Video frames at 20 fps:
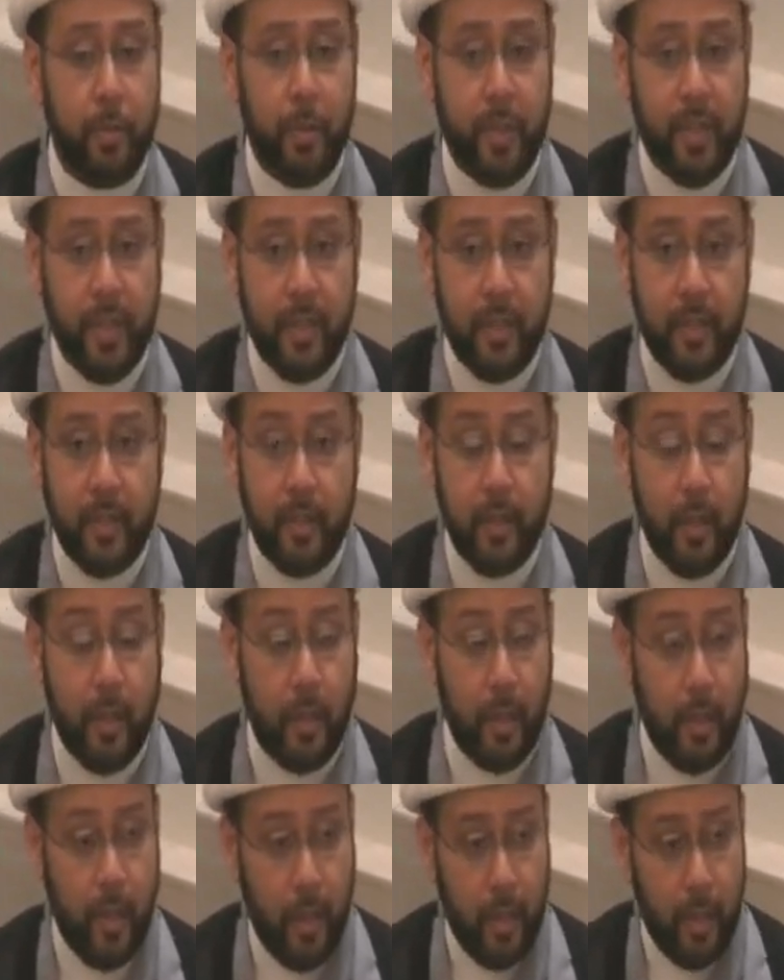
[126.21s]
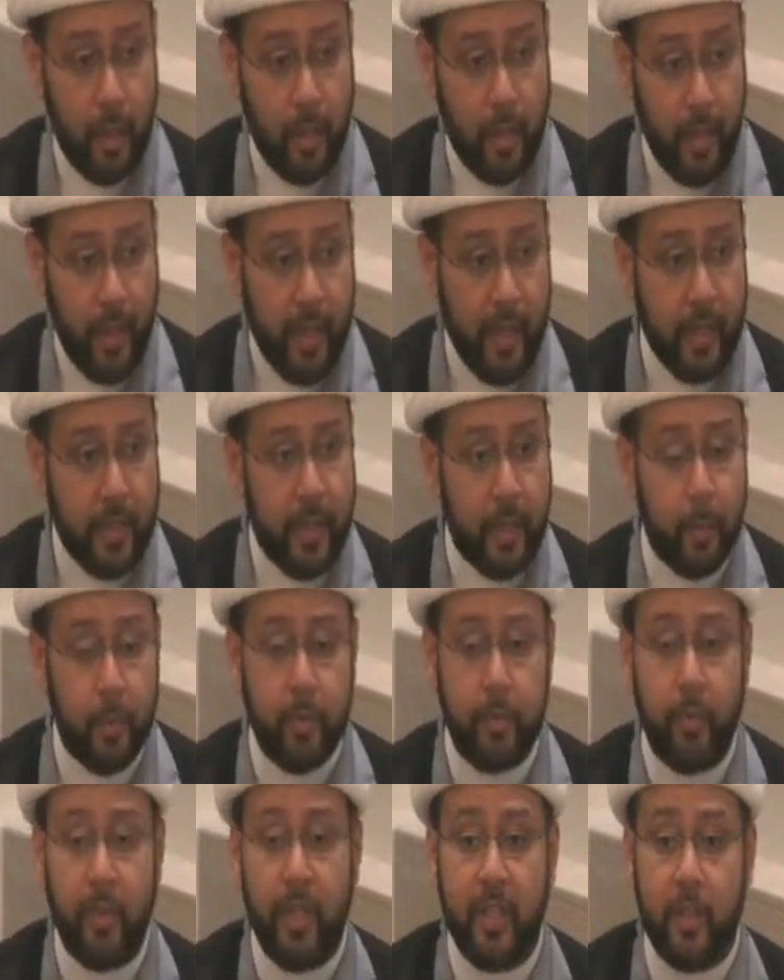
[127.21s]
We sent aid that
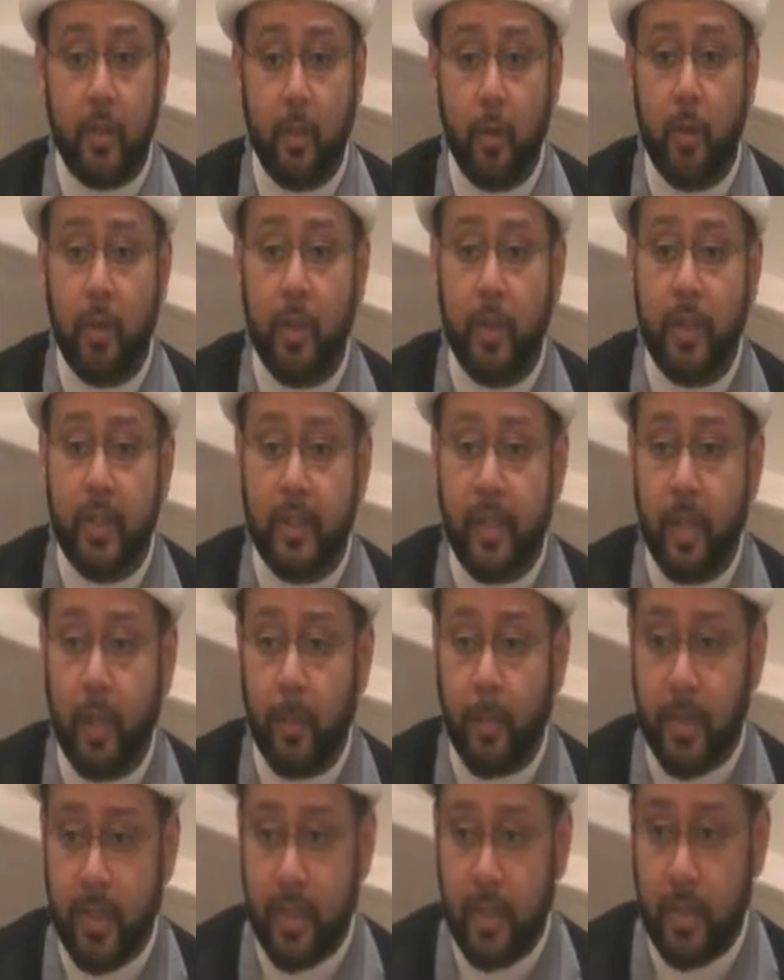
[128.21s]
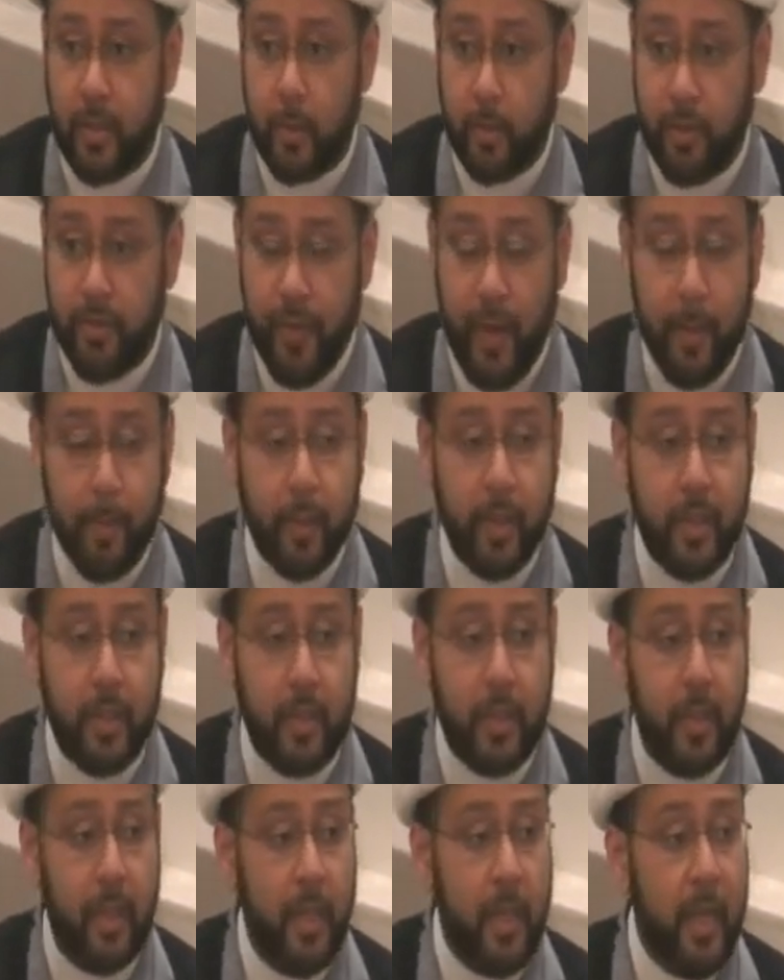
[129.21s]
was raised locally to help assist those families